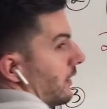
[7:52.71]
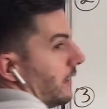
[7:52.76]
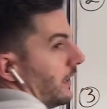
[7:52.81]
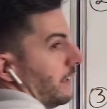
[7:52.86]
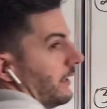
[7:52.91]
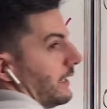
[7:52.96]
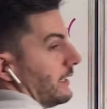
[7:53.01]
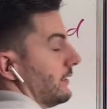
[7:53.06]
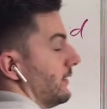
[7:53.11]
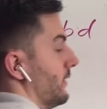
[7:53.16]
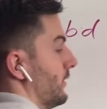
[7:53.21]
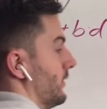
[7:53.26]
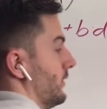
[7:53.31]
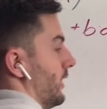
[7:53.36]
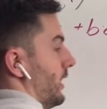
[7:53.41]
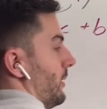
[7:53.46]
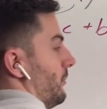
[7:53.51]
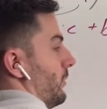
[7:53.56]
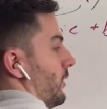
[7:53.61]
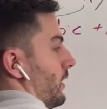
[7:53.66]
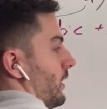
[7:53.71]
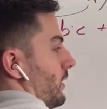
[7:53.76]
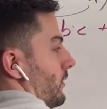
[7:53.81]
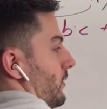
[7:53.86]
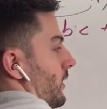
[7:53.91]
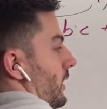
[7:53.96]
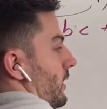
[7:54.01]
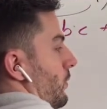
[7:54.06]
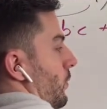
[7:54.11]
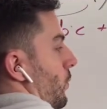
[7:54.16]
And that's the same thing,
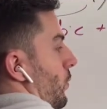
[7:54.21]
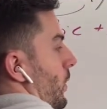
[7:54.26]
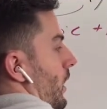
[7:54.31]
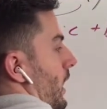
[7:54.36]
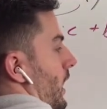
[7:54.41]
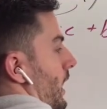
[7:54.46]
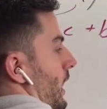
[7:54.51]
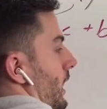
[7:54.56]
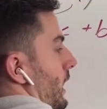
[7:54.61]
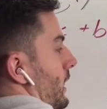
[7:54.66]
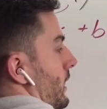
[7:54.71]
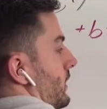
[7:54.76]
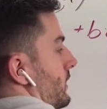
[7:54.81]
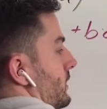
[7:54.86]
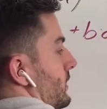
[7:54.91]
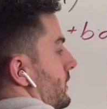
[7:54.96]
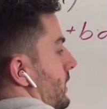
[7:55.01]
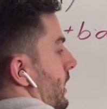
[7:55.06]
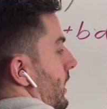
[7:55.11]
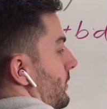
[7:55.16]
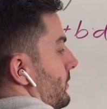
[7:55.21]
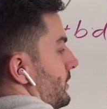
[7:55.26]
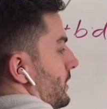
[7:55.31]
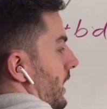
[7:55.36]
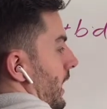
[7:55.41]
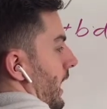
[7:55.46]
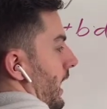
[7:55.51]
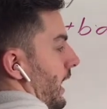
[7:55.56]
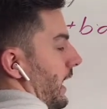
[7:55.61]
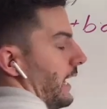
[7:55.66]
right? Y times
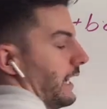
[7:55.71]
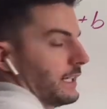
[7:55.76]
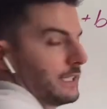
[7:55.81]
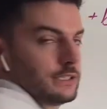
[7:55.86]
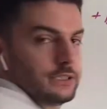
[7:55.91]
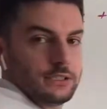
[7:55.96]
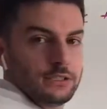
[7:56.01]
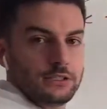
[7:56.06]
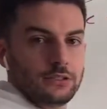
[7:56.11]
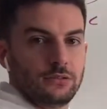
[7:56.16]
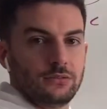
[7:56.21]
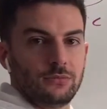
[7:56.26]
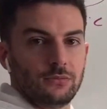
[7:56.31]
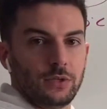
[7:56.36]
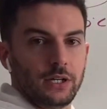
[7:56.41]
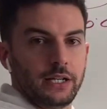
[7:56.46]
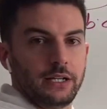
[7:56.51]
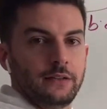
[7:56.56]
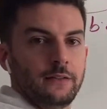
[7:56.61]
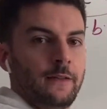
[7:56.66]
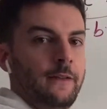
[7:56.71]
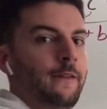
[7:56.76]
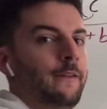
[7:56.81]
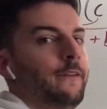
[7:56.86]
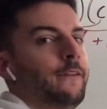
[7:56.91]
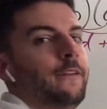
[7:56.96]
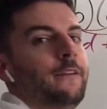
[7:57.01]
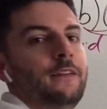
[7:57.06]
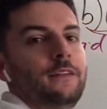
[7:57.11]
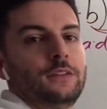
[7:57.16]
x, right?
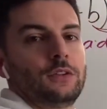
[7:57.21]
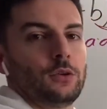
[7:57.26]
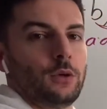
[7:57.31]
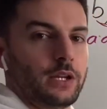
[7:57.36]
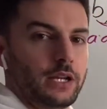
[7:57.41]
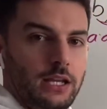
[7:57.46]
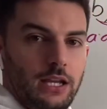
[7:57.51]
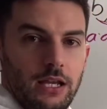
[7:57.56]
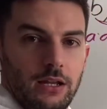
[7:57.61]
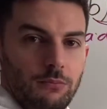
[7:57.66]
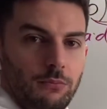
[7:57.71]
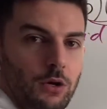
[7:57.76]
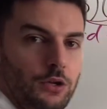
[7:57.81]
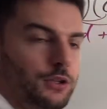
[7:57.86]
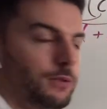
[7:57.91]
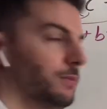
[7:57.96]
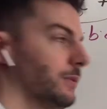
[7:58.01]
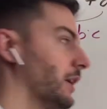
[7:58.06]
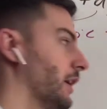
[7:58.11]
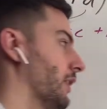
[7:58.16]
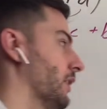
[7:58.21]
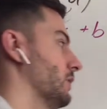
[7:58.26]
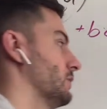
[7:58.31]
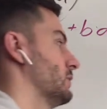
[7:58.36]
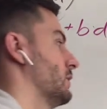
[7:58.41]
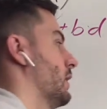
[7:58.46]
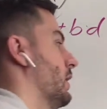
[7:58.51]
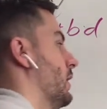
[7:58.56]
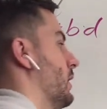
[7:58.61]
So I can't multiply those.